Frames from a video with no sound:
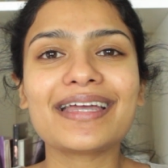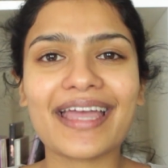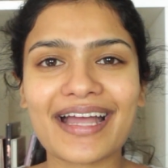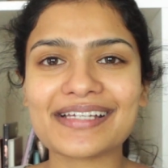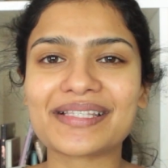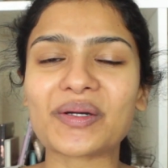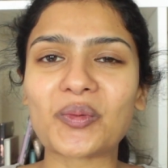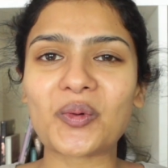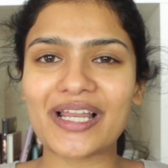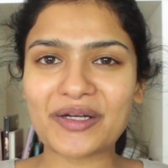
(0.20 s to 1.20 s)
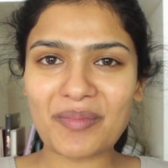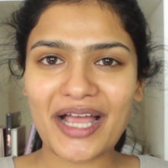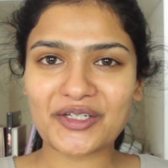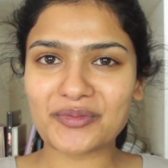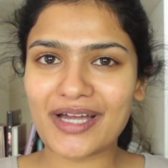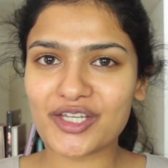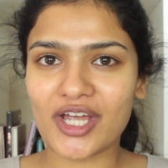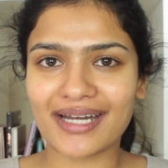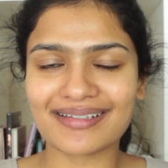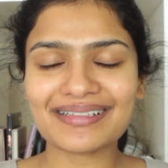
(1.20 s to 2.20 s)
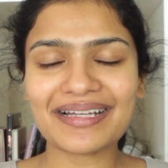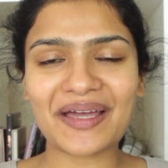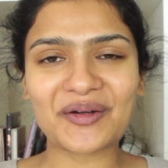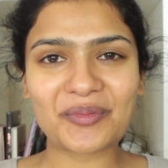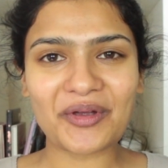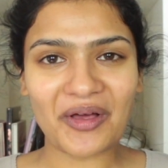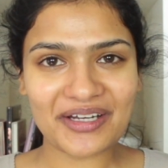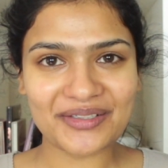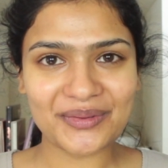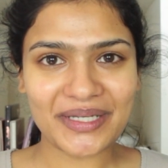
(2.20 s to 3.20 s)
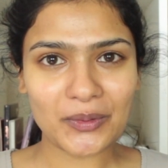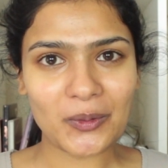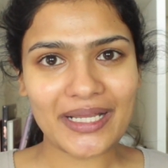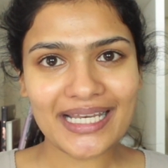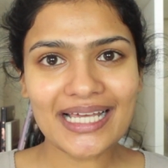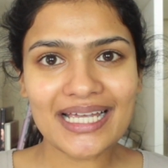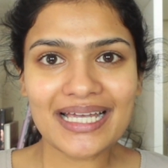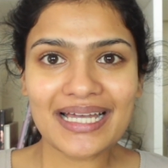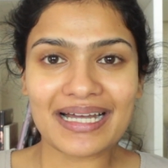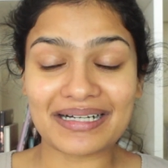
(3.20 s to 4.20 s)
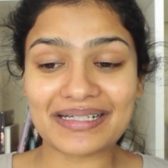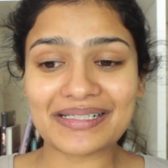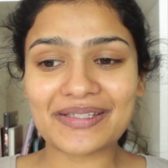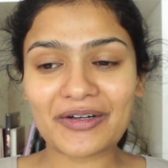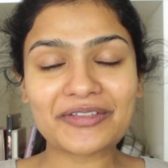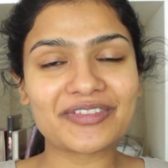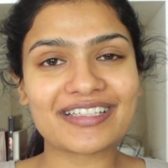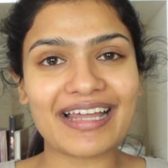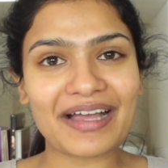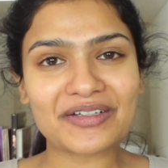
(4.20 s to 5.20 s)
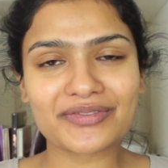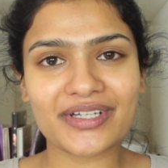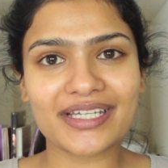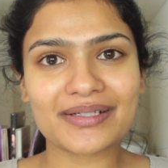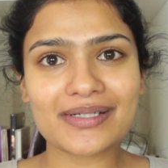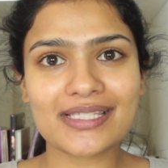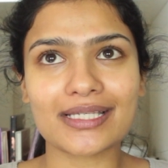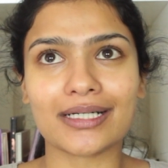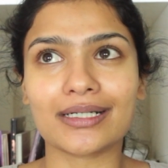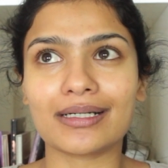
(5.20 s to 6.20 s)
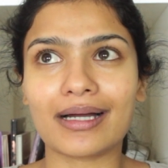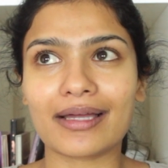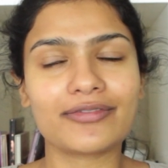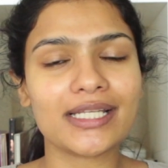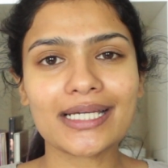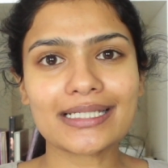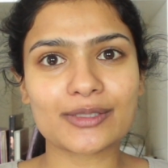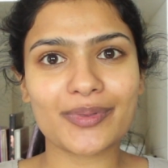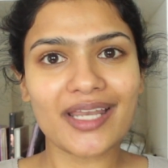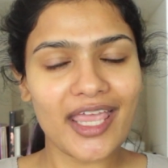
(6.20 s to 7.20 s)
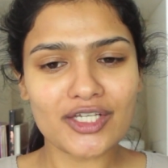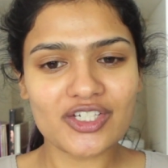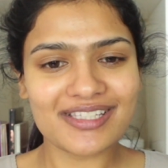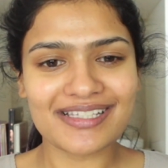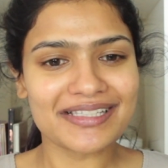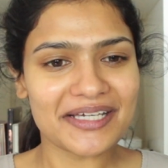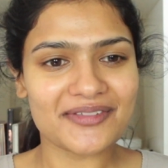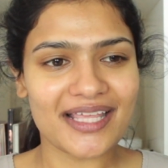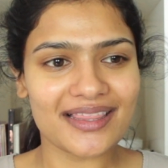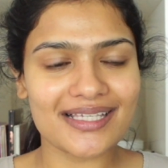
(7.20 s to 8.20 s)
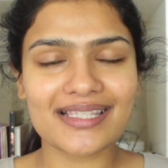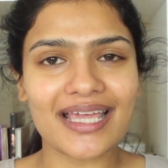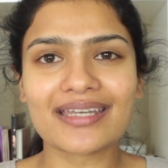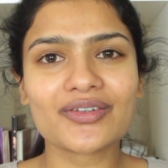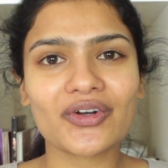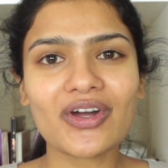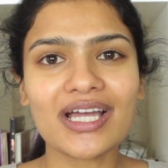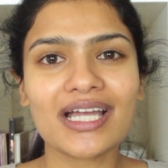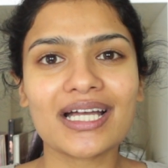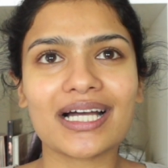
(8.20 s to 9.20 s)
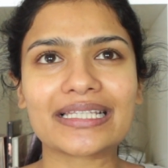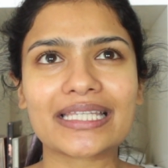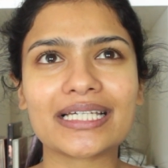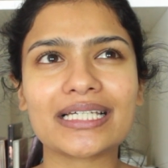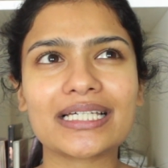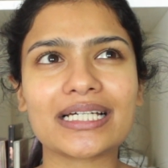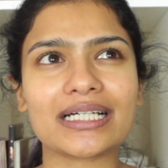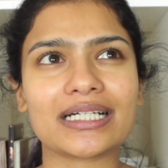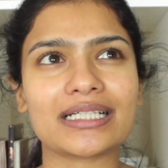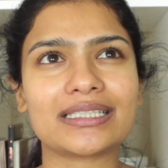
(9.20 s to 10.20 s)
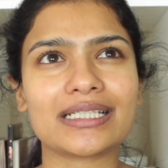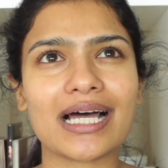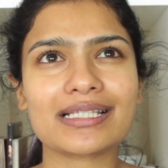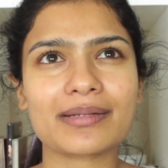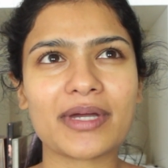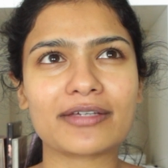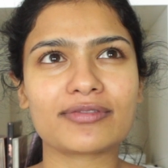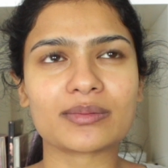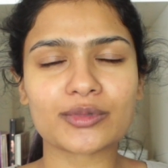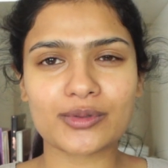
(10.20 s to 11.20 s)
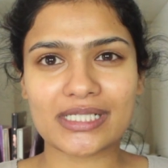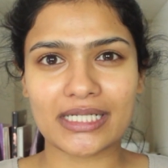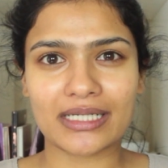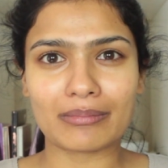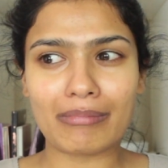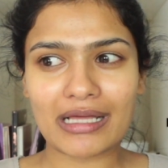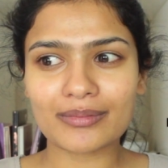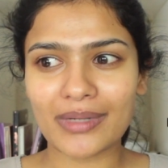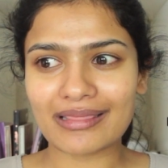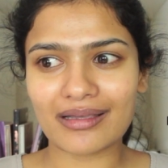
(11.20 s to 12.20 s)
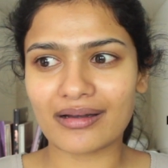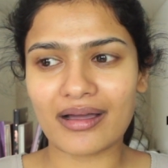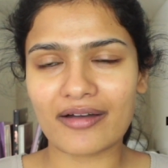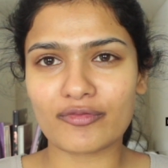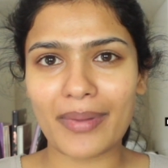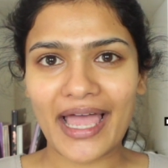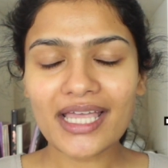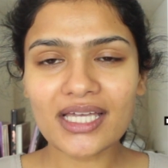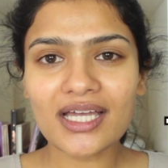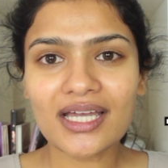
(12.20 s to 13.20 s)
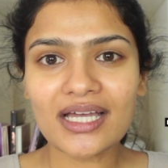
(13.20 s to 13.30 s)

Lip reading: Hey guys, welcome back to my channel. I hope you all are doing well. Sorry for the lack of videos. I feel like it's been ages since I've said this intro. I think the last time I filmed was like a month and a half back.